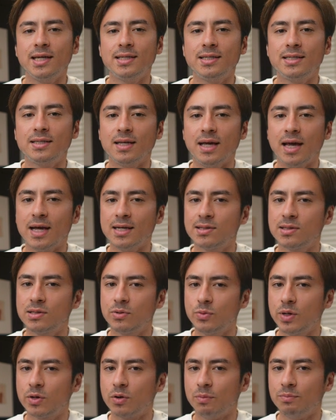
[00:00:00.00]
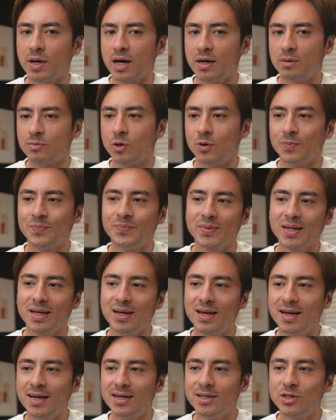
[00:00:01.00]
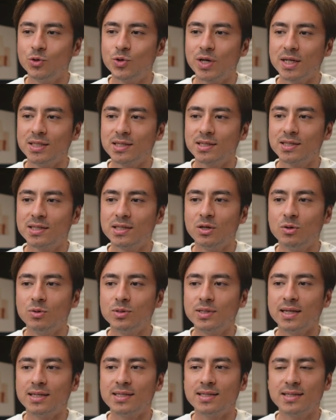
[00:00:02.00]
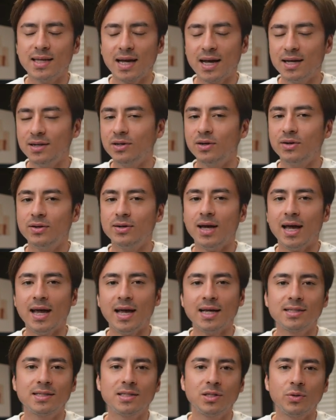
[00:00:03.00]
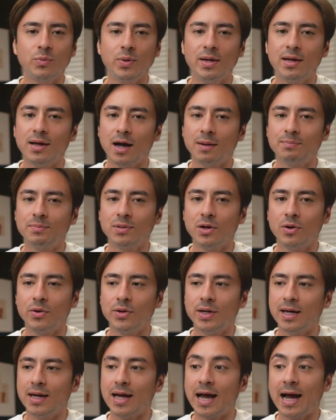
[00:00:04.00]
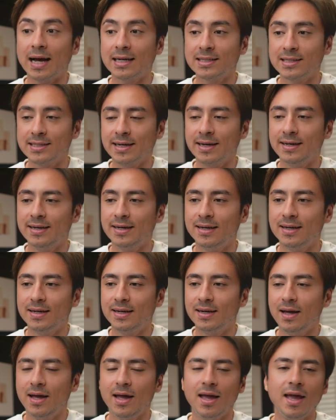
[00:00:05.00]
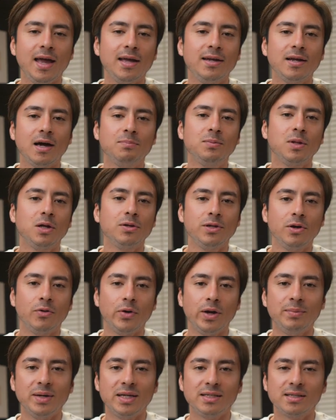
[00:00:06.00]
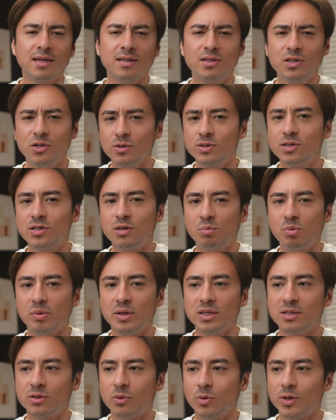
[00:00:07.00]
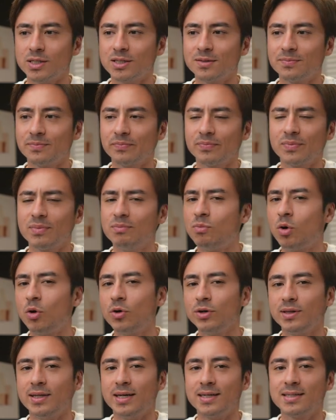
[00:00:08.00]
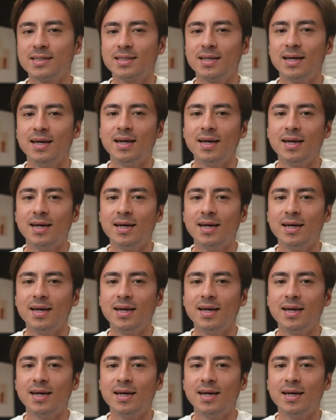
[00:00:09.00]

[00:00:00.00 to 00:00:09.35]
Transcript: is S3 compatible, you can just use a standard S3 upload action and upload your image to Supabase storage. More on this